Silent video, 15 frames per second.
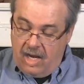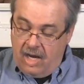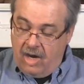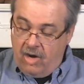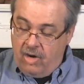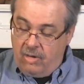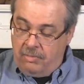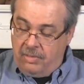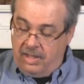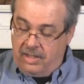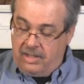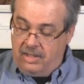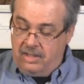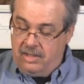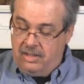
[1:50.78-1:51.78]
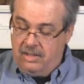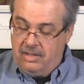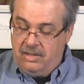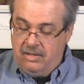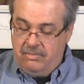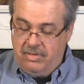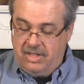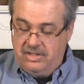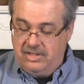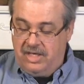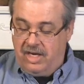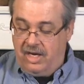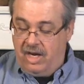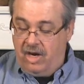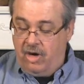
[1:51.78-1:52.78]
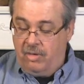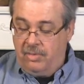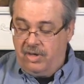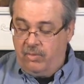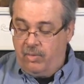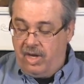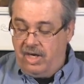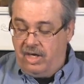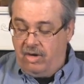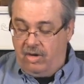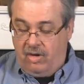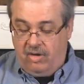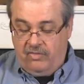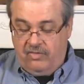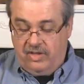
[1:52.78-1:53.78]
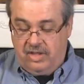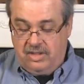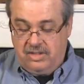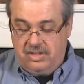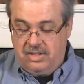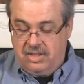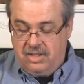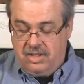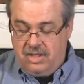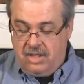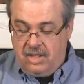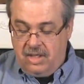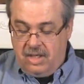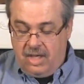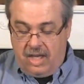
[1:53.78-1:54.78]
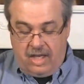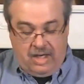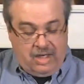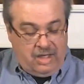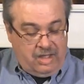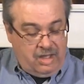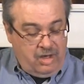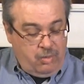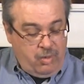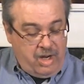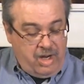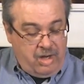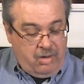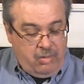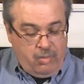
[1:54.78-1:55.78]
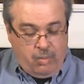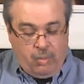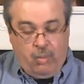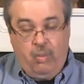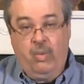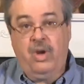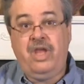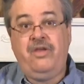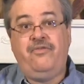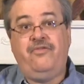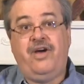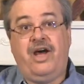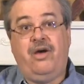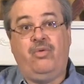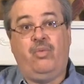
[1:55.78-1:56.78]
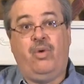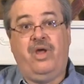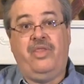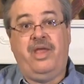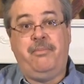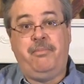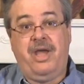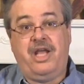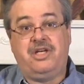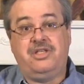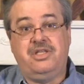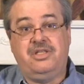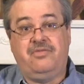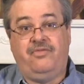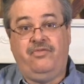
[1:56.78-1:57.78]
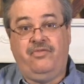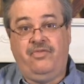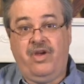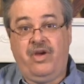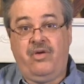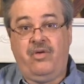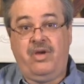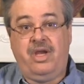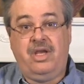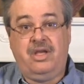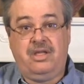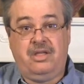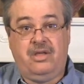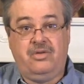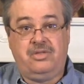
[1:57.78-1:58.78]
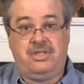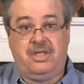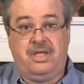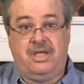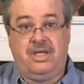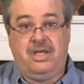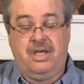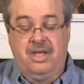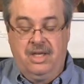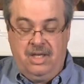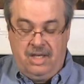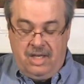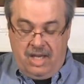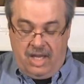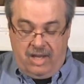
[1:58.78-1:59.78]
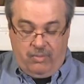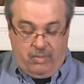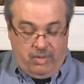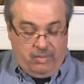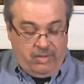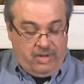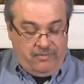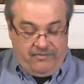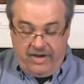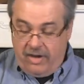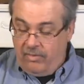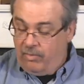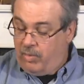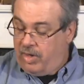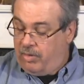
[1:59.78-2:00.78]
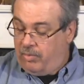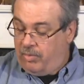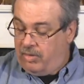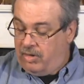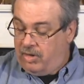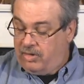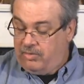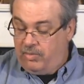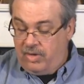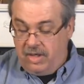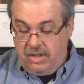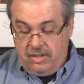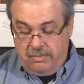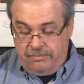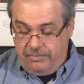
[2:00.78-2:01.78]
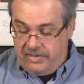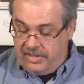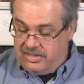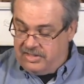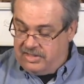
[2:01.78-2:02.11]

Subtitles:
Arabic, because it had Arabic writing all over this. And in a little while, we found one that matched this very closely. And when we found what it looked like, the